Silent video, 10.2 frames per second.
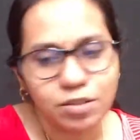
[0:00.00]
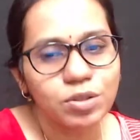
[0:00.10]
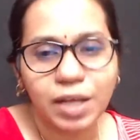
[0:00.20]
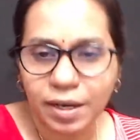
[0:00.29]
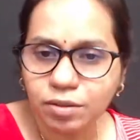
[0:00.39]
So
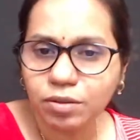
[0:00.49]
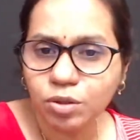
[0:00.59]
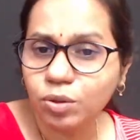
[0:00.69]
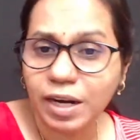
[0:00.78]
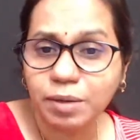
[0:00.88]
that,
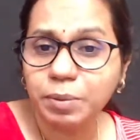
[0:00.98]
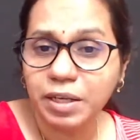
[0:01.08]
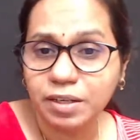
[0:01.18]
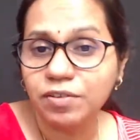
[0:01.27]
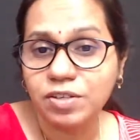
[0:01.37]
though that will be
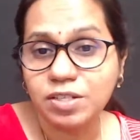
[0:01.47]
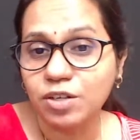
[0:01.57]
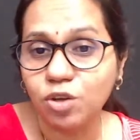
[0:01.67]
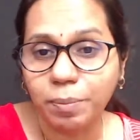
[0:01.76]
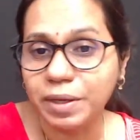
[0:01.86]
an interesting
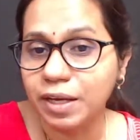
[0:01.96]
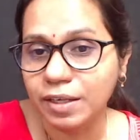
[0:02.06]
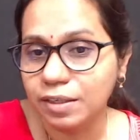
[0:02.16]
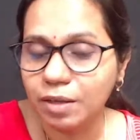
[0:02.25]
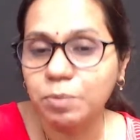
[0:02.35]
topic, I
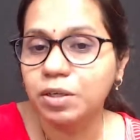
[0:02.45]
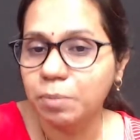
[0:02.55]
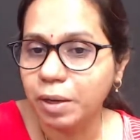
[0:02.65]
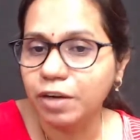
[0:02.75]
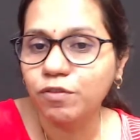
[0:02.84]
can keep it in
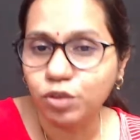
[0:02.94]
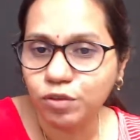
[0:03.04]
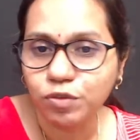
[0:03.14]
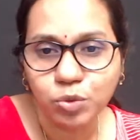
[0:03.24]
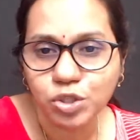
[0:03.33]
mind for the
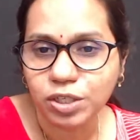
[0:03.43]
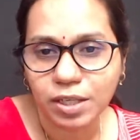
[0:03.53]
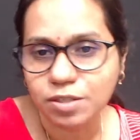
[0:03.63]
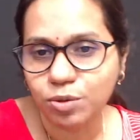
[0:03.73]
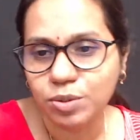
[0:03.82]
future.
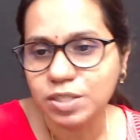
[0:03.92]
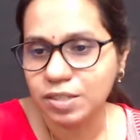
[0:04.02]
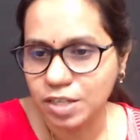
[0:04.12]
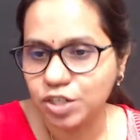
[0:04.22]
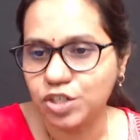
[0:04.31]
That's a good
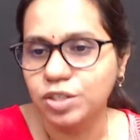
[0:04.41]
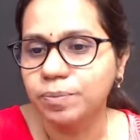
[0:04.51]
suggestion.